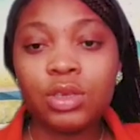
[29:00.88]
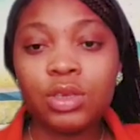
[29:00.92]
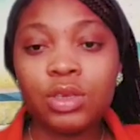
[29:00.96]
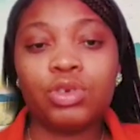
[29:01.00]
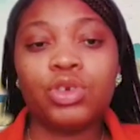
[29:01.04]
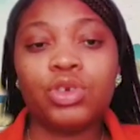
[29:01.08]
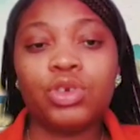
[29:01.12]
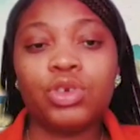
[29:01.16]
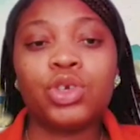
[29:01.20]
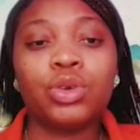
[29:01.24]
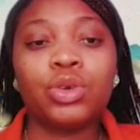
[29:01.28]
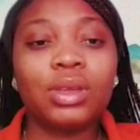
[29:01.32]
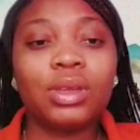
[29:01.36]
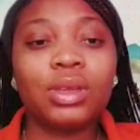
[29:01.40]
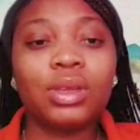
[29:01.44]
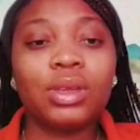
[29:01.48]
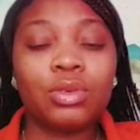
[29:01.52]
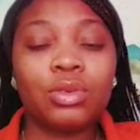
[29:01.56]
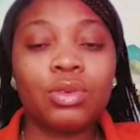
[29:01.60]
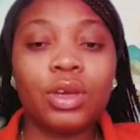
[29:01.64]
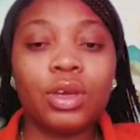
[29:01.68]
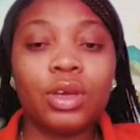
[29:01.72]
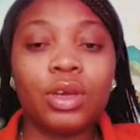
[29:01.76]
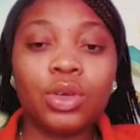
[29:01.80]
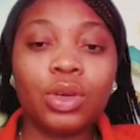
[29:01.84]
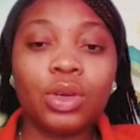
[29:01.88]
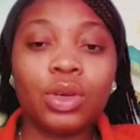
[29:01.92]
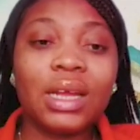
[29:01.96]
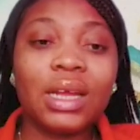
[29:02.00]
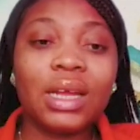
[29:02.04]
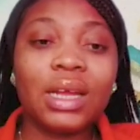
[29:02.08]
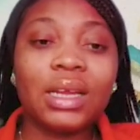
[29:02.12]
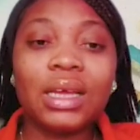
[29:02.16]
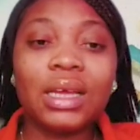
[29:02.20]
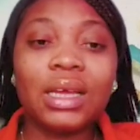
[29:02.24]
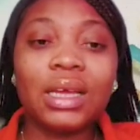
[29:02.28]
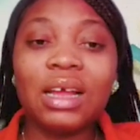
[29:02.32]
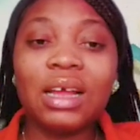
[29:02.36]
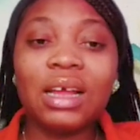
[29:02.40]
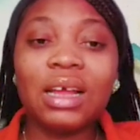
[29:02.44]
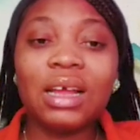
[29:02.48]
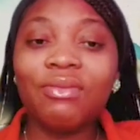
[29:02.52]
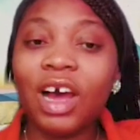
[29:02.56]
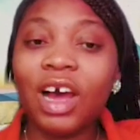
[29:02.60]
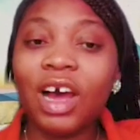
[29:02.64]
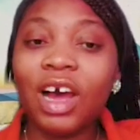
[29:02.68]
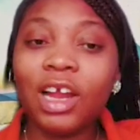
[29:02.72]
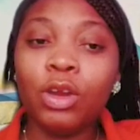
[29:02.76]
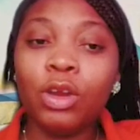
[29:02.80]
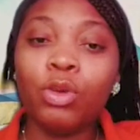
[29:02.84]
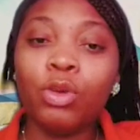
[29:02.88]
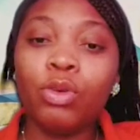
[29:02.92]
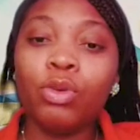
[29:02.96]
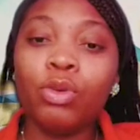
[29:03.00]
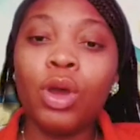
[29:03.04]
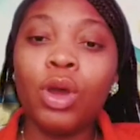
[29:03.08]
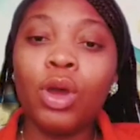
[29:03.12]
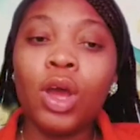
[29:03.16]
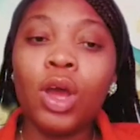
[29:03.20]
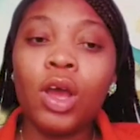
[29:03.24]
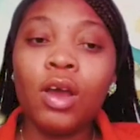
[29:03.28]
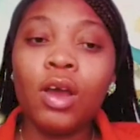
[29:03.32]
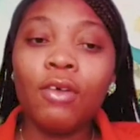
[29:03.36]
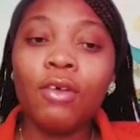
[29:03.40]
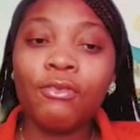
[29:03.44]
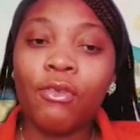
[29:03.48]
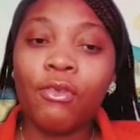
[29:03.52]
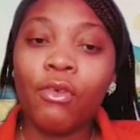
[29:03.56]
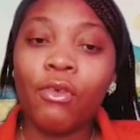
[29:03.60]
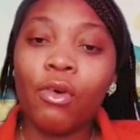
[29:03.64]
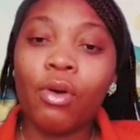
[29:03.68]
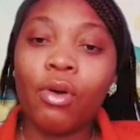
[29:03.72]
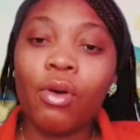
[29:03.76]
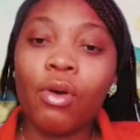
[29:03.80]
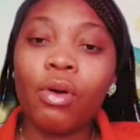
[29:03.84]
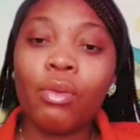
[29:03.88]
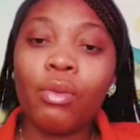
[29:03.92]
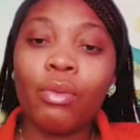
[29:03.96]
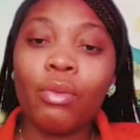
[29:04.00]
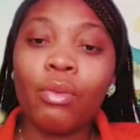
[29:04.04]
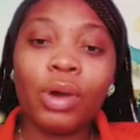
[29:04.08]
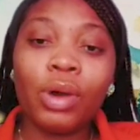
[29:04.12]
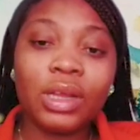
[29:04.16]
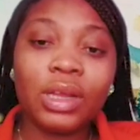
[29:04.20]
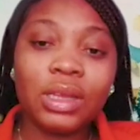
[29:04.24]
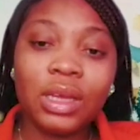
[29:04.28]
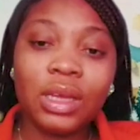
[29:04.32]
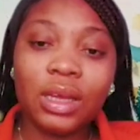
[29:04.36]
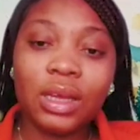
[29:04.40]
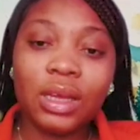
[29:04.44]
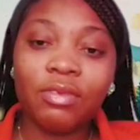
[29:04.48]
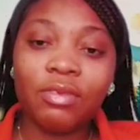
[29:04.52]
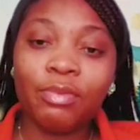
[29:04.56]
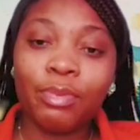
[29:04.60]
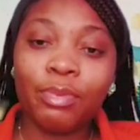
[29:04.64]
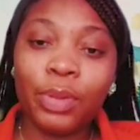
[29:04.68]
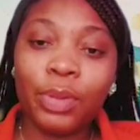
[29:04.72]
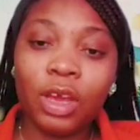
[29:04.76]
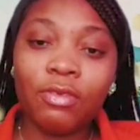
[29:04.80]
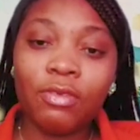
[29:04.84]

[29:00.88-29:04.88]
ensure that they get value for what they've paid